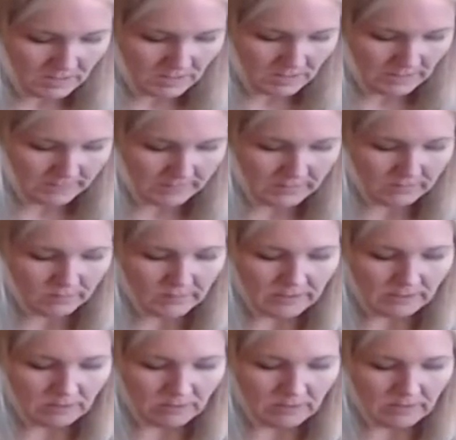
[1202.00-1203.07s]
And this one
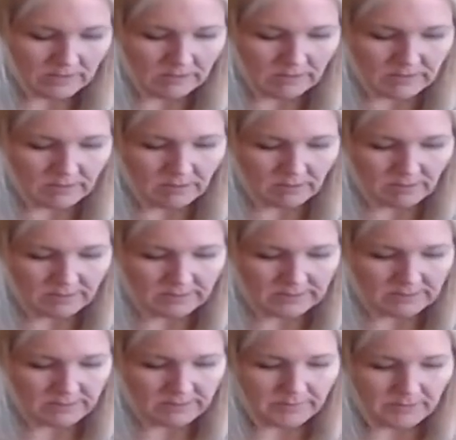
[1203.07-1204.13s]
I went all the way to
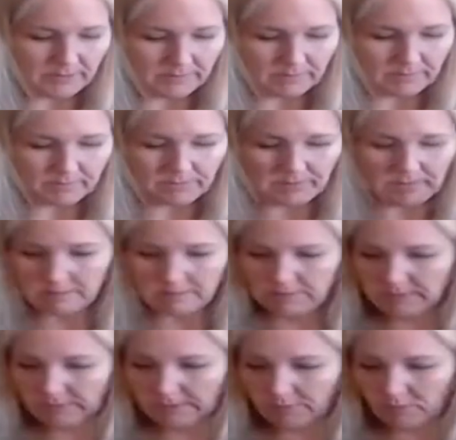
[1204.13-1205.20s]
the bottom on my
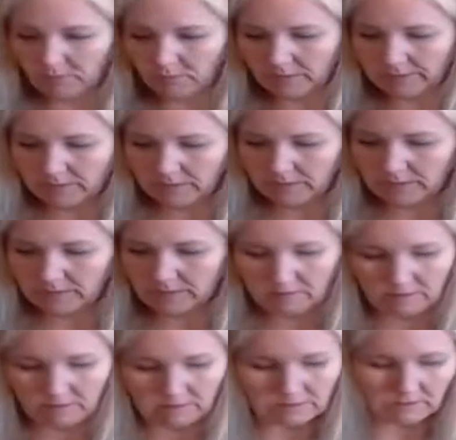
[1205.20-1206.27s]
sample one that I
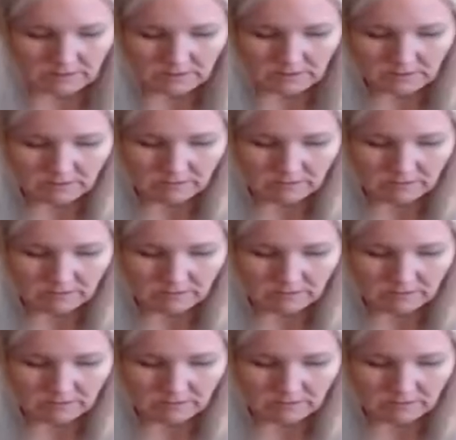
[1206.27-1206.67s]
did earlier.